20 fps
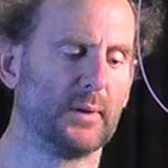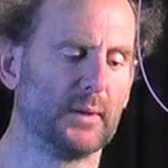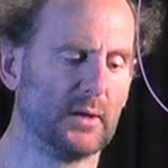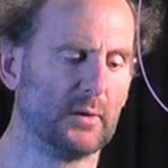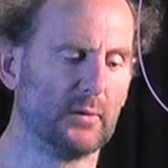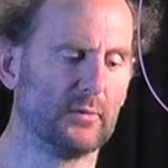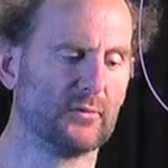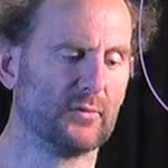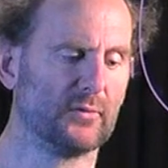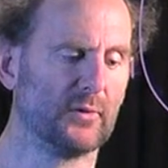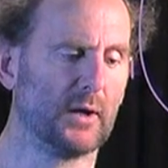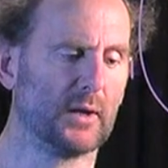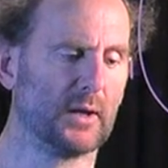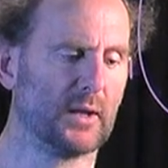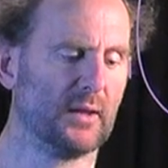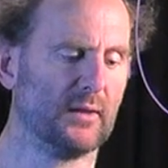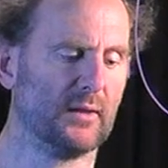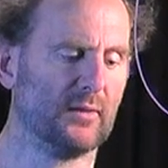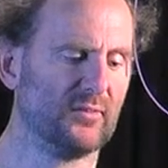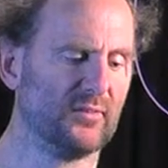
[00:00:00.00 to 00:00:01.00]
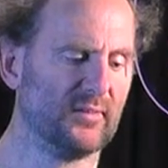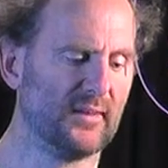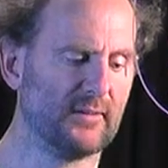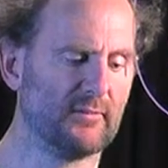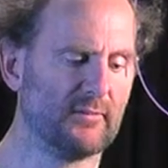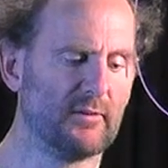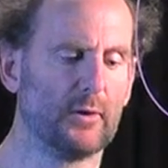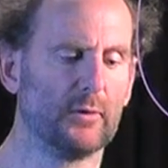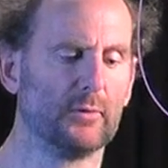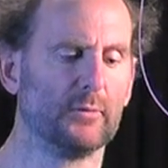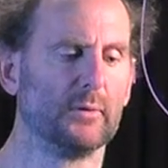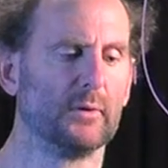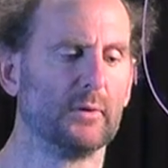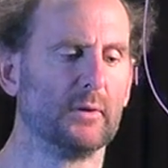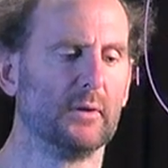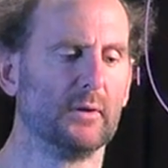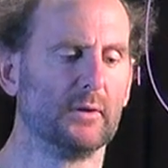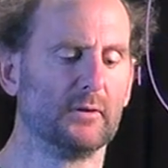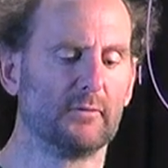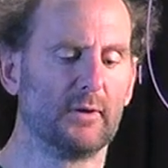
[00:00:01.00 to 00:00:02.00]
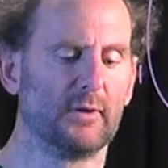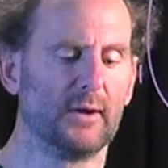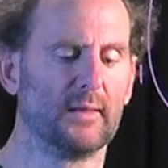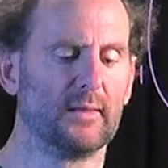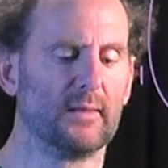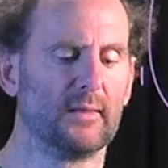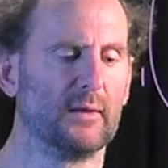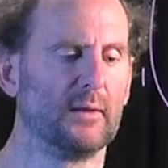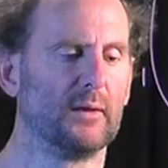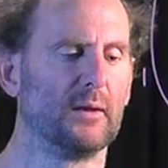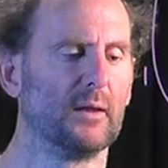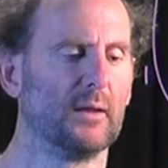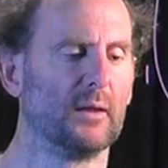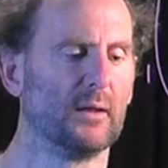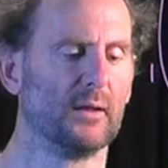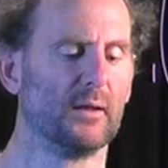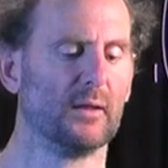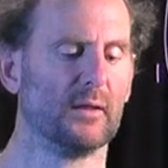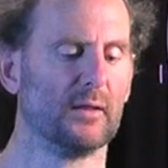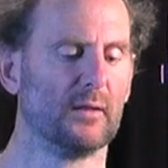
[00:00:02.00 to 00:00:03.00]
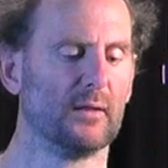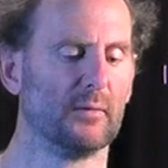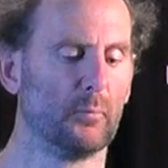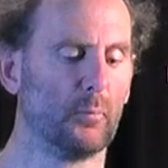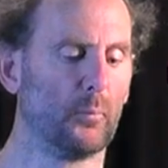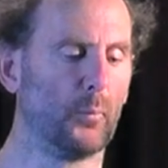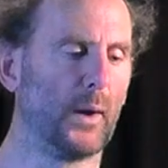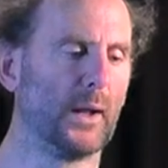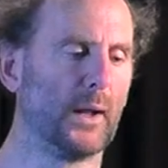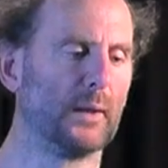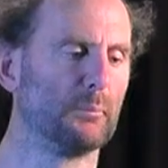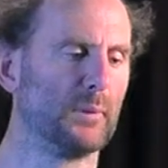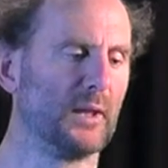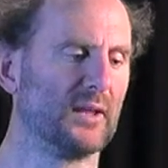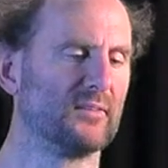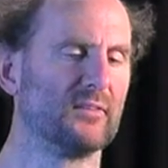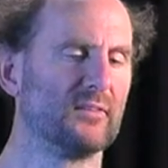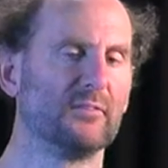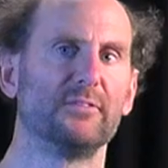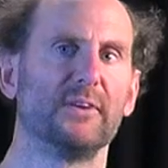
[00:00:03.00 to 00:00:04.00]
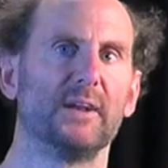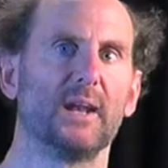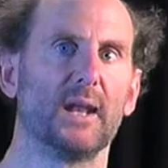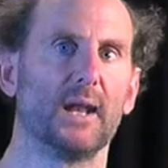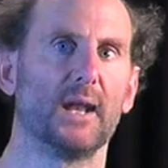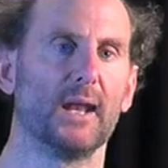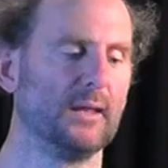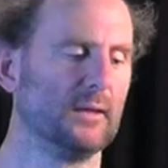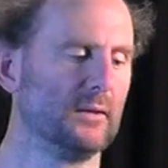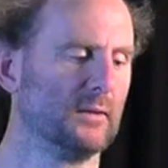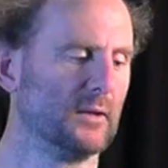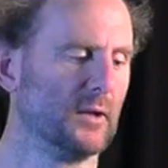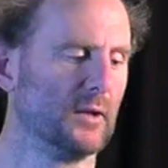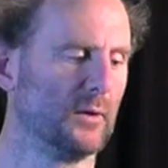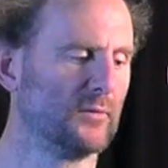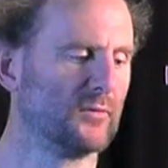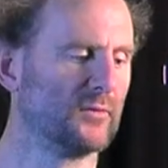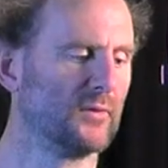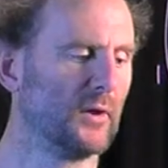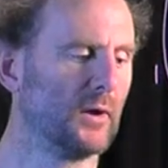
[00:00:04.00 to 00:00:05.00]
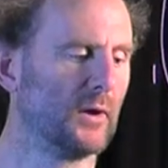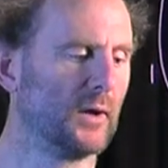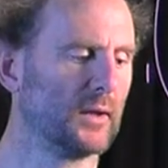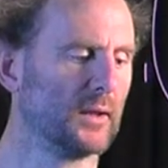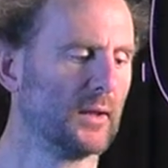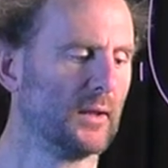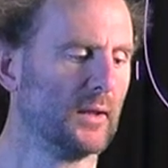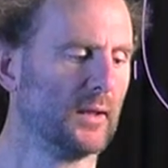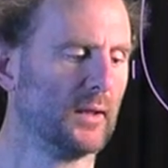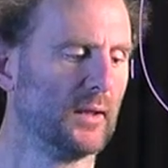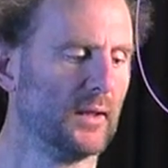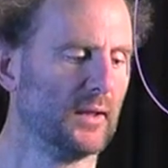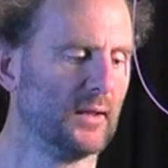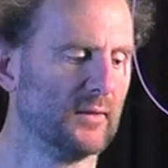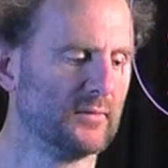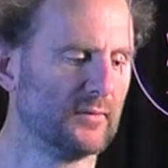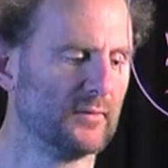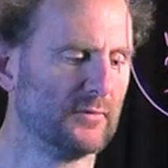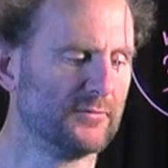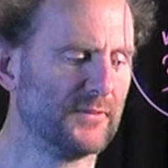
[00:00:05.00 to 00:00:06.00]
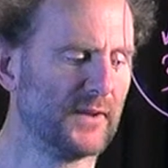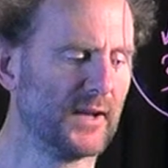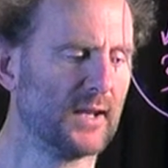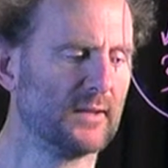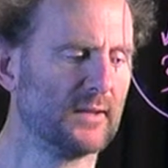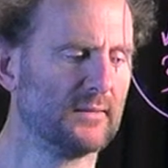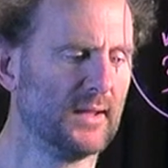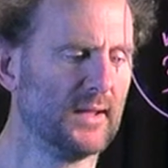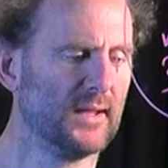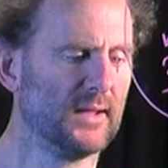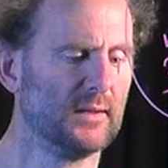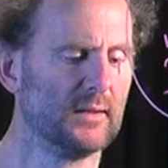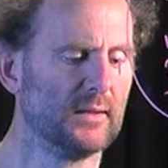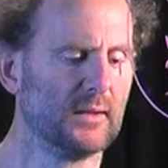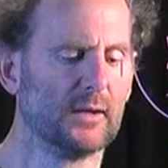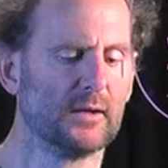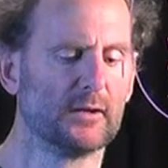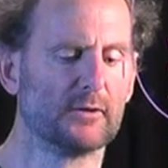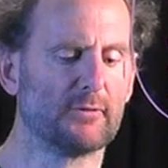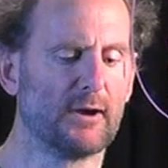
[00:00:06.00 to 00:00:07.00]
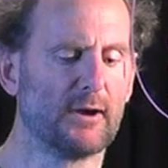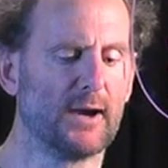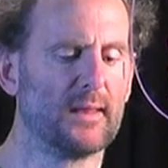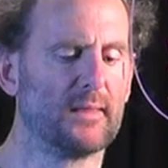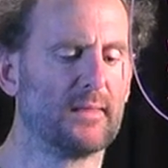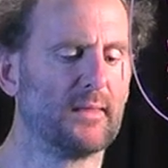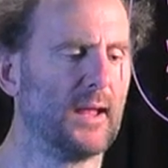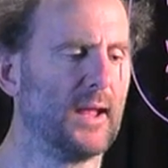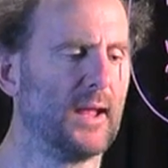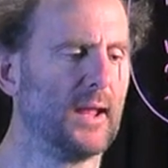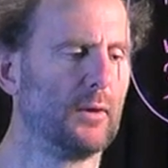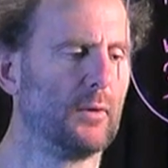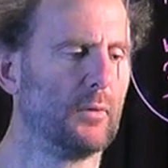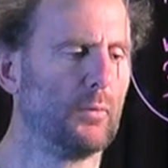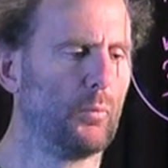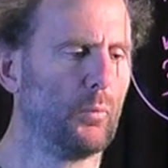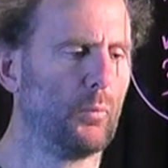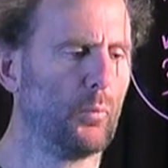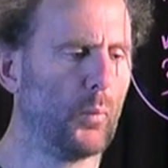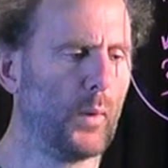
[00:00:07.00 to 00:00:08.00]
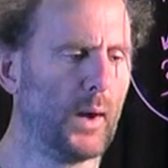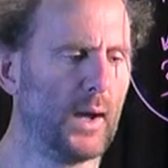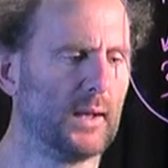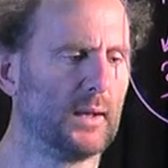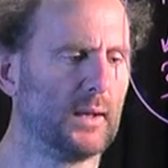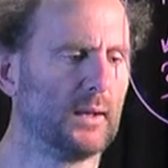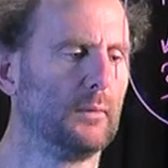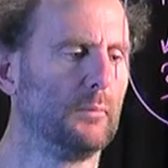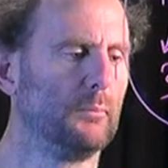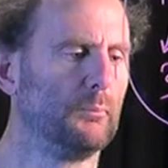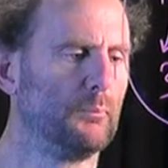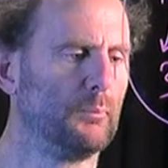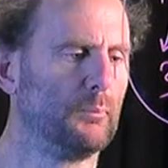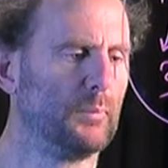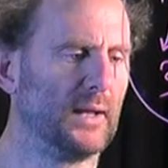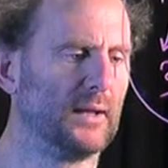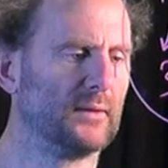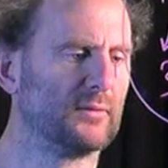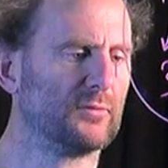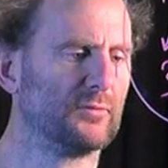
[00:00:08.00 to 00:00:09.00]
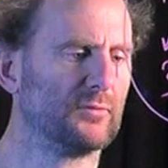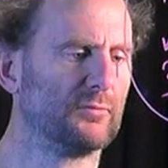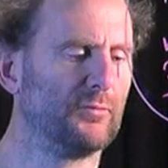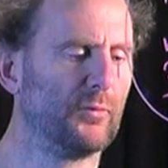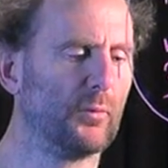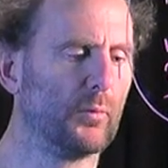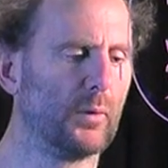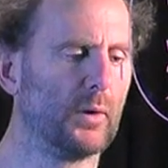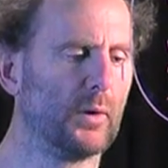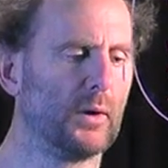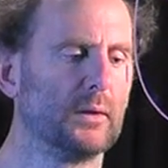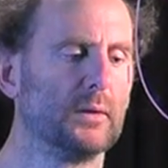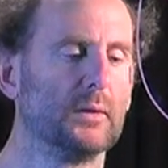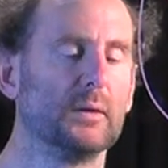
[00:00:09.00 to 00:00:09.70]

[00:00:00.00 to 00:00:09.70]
No, it's not. Is 0 greater than 1 plus infinity? No, it's not. Is infinity greater than 1 plus 4?